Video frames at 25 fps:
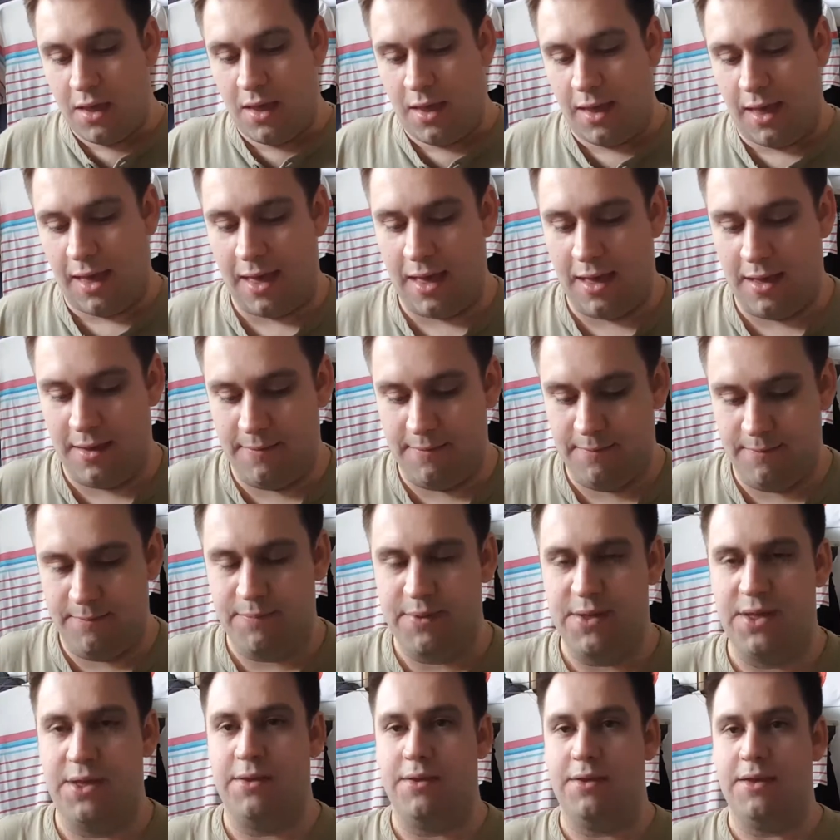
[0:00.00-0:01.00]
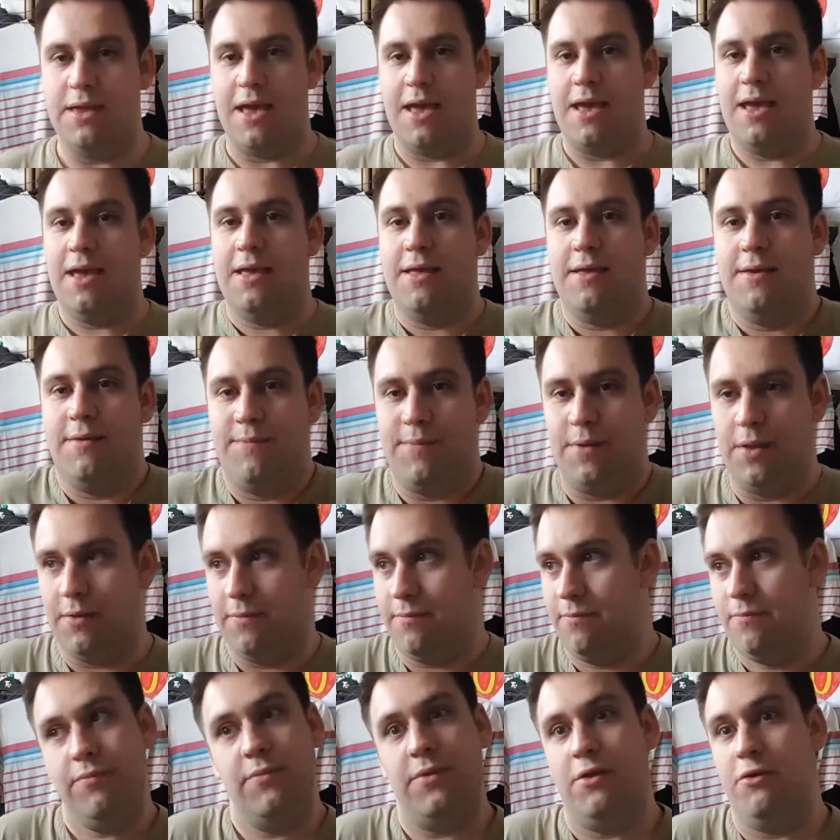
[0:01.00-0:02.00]
But yeah,
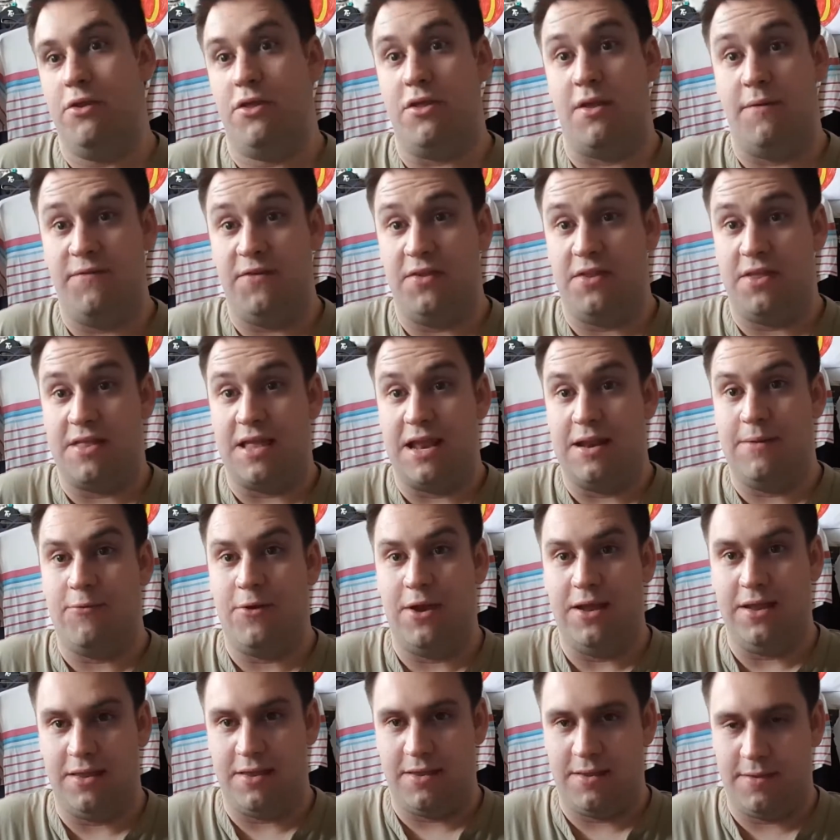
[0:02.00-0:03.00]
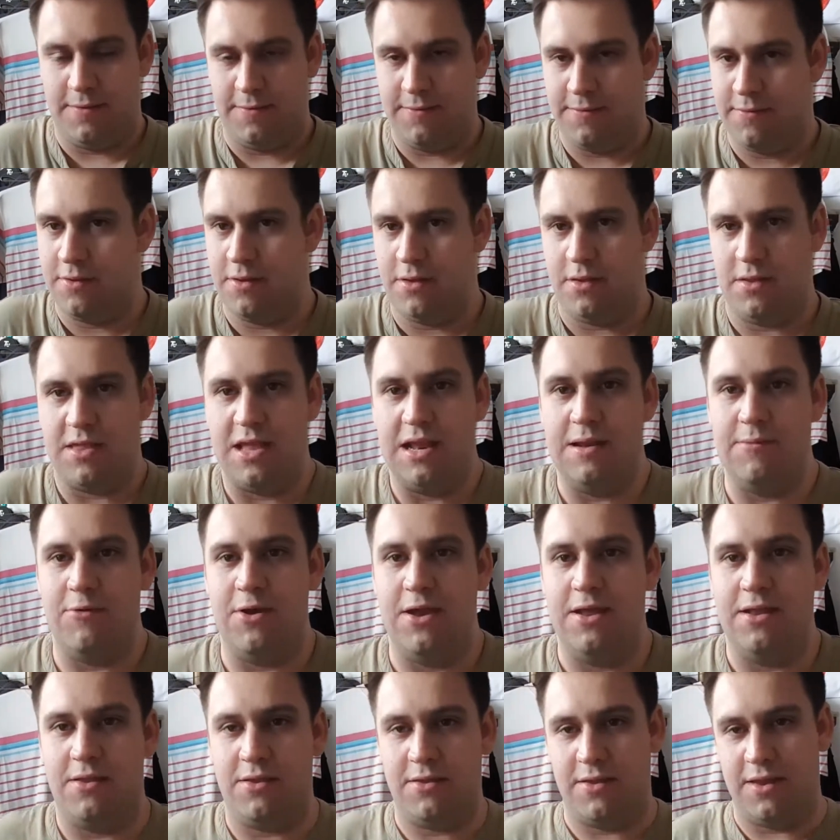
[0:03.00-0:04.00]
but it's something to
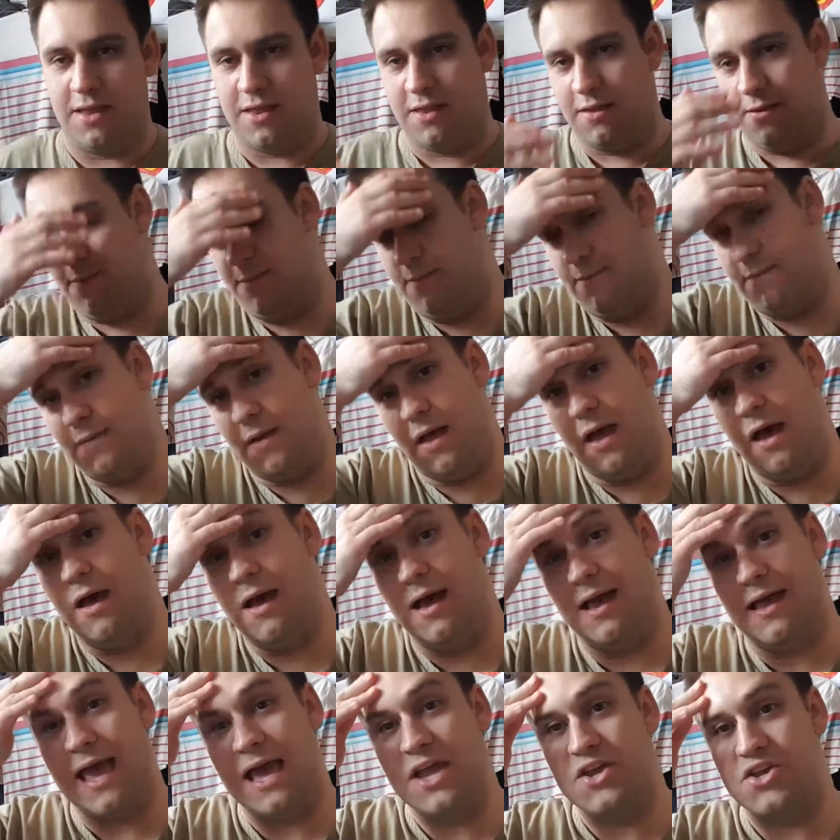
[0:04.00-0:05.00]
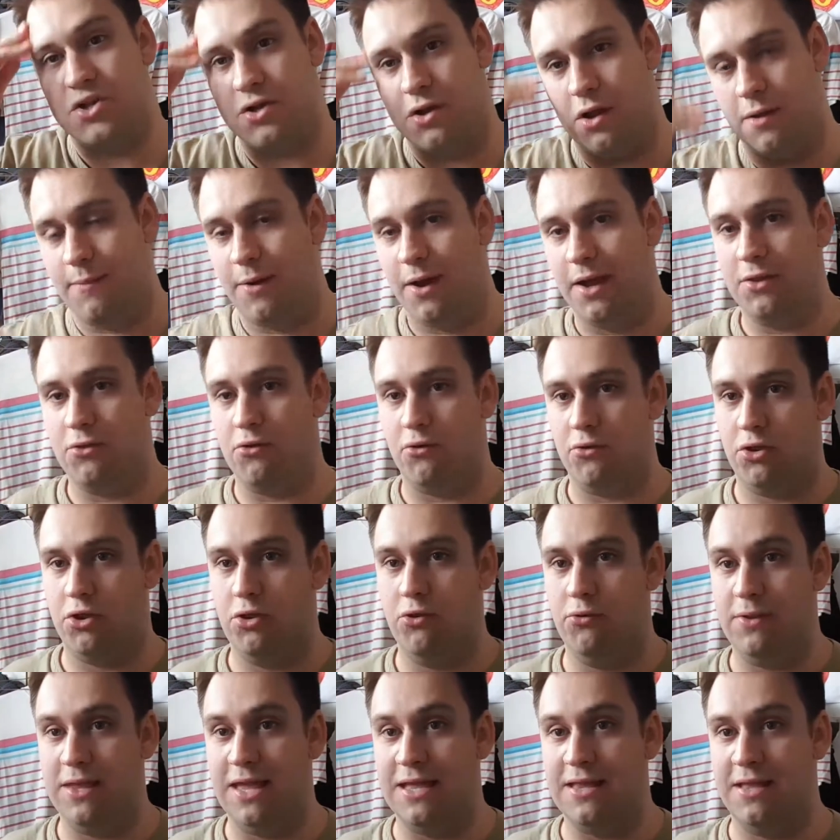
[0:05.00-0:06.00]
celebrate, this occasion, like my Doctor
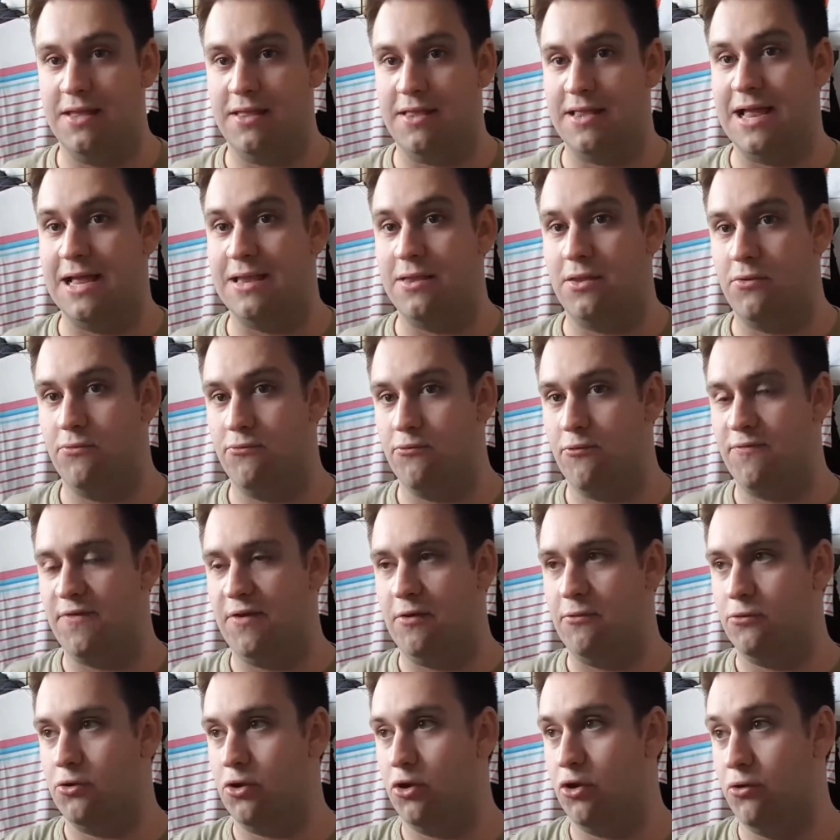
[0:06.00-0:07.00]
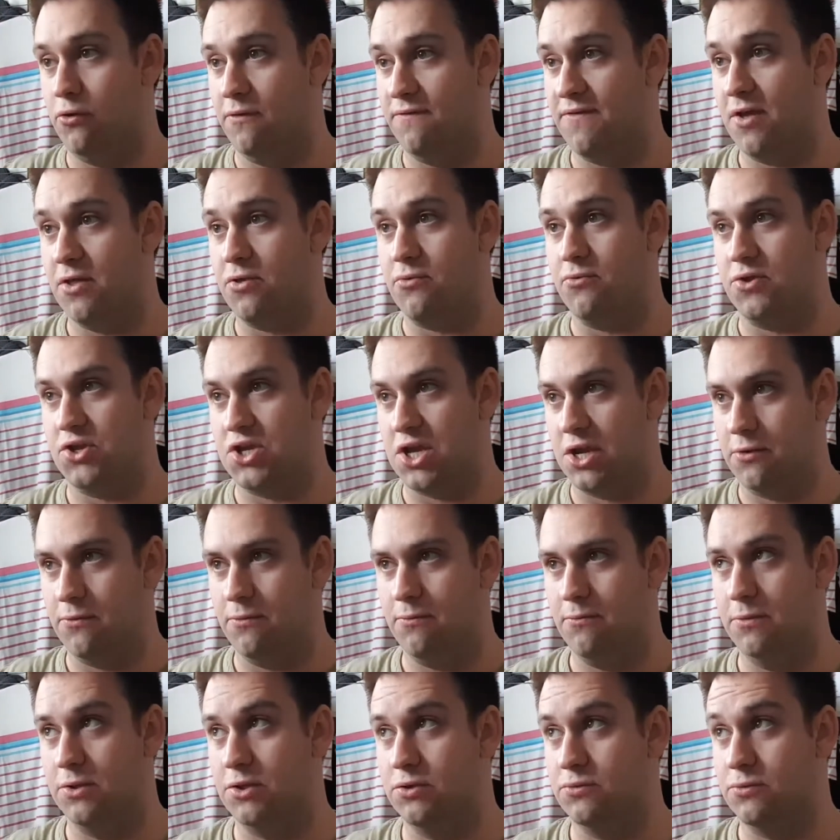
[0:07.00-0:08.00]
Who The Idiot's Lantern review on the Hooniversals channel,
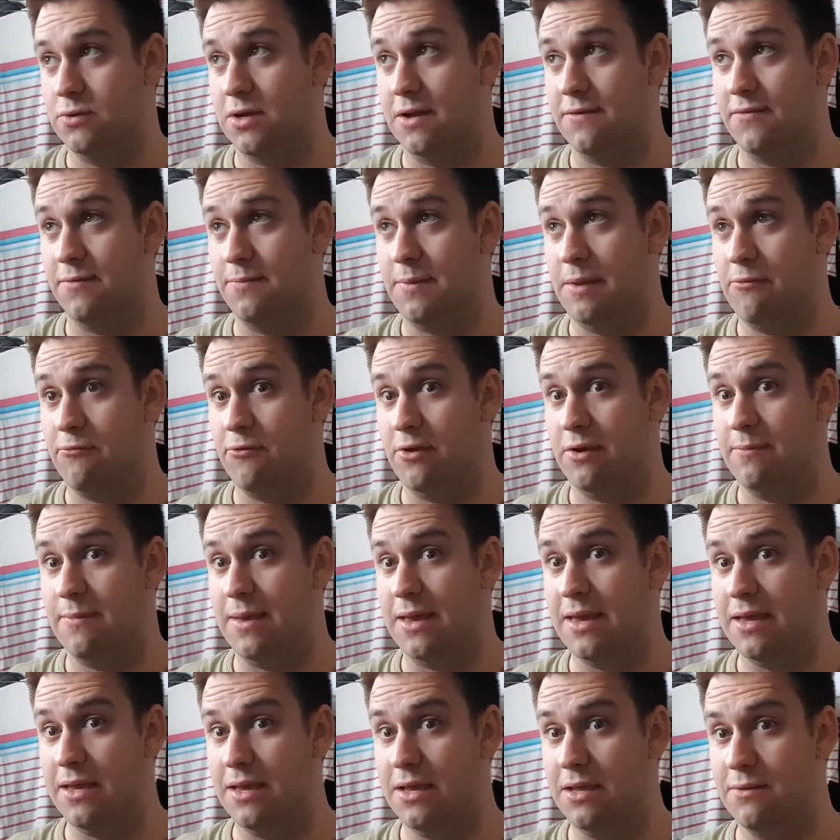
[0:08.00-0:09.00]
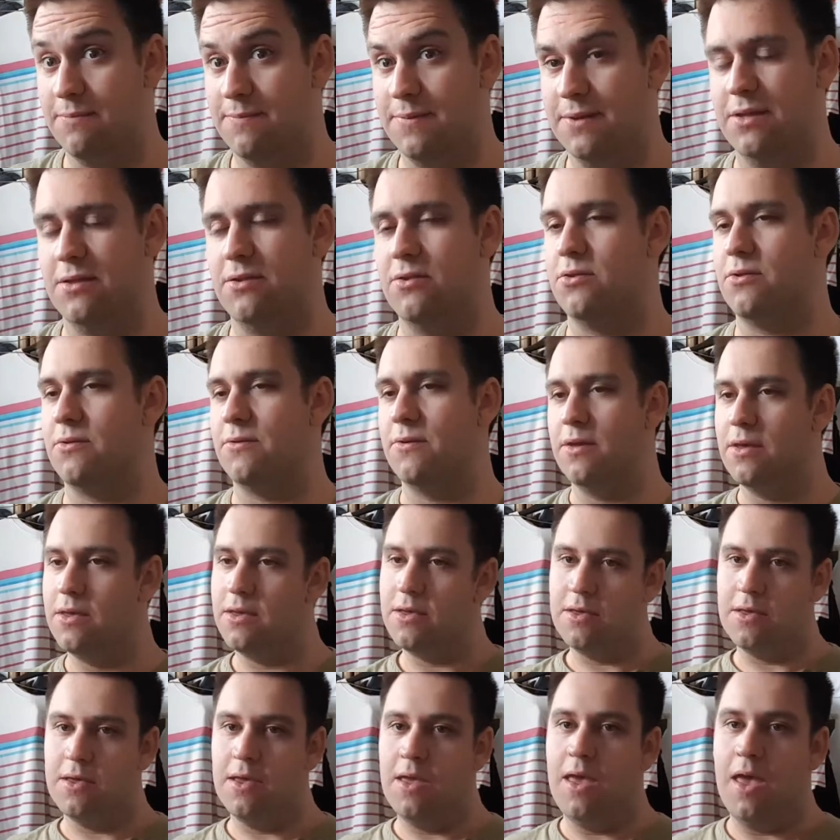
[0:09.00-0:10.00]
which will have to be remade, but
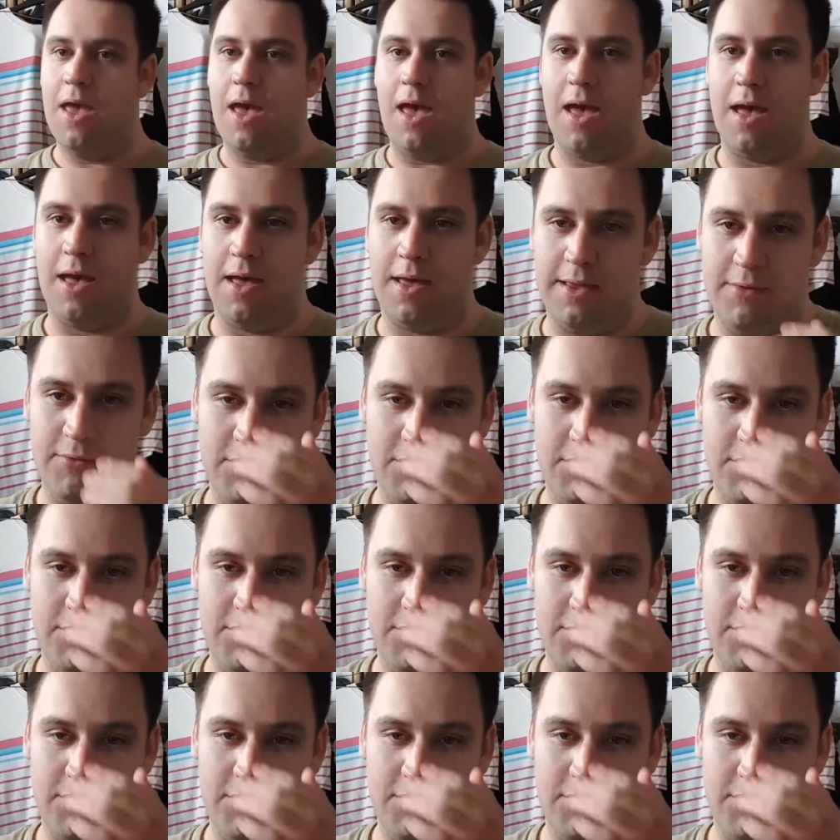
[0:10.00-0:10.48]
it